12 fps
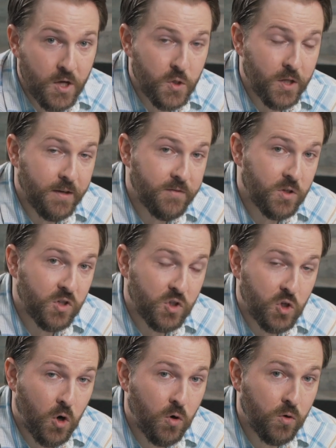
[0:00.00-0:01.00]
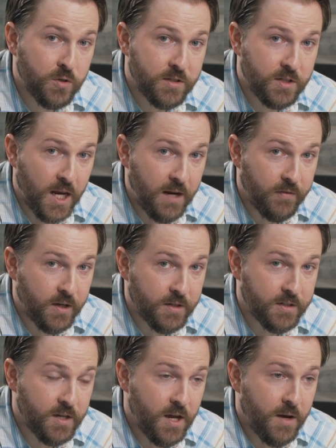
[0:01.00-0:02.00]
So that gives us a total
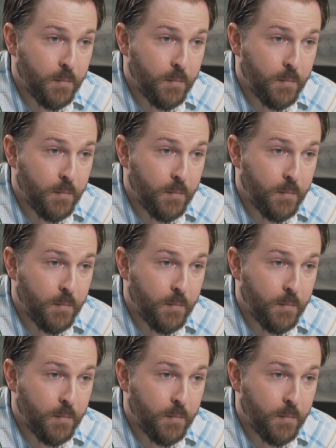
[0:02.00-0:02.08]
savings